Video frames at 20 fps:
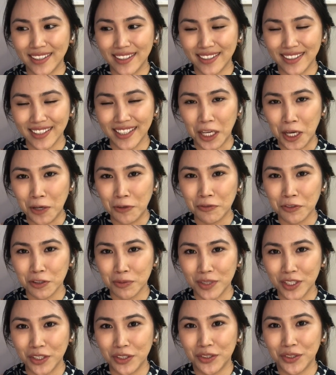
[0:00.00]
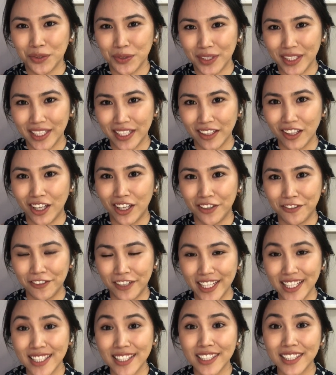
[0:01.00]
yeah, Filipinos do eat a lot of
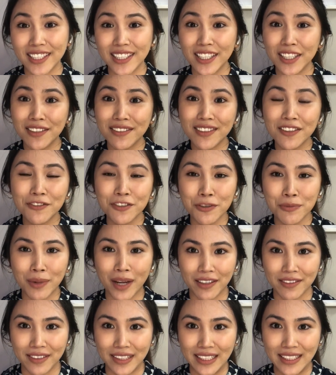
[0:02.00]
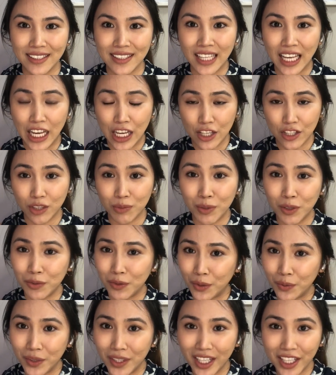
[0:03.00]
rice, even for breakfast. So
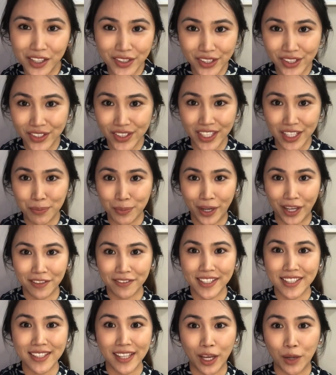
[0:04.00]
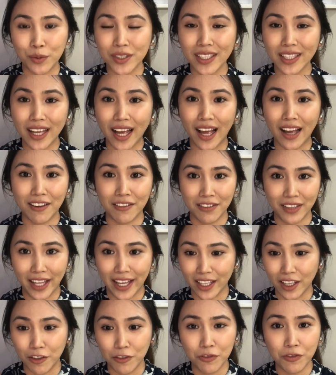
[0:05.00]
before, when I used to eat breakfast, I would have
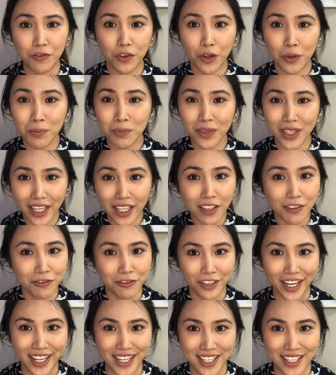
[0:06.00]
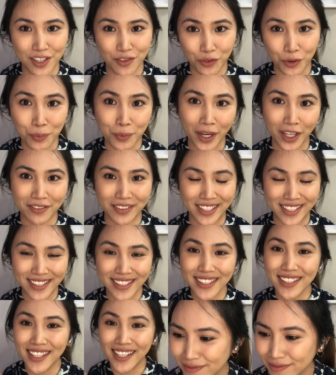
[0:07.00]
like a full plate of rice for
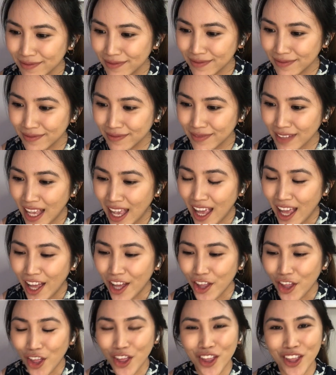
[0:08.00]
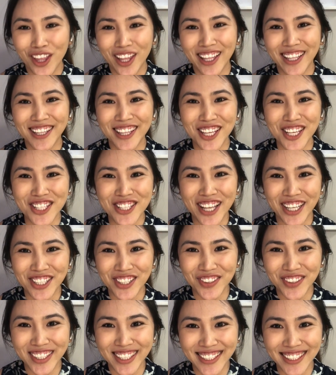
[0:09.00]
breakfast. The next
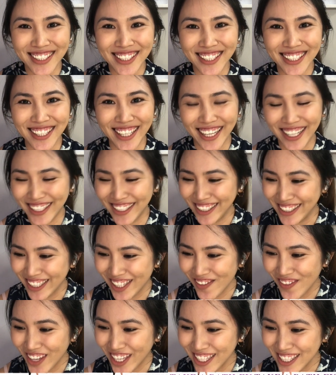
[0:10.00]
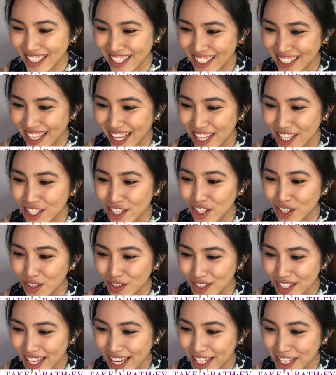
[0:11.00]
one is hilarious because it says you
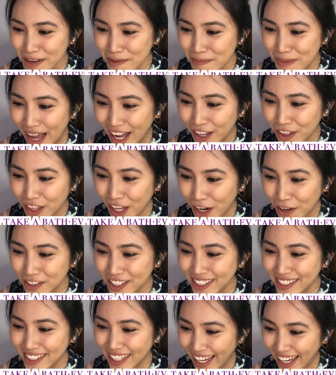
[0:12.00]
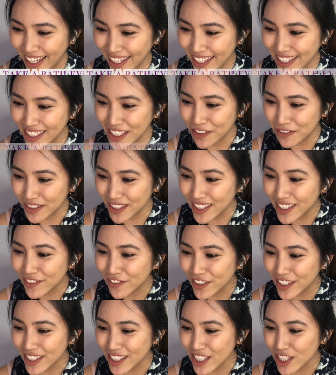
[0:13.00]
take a bath every day, even if
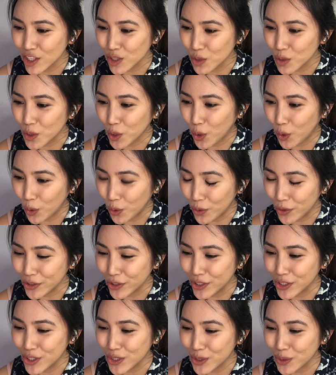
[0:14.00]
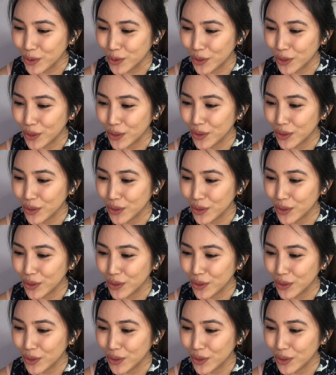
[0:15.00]
it's too cold or too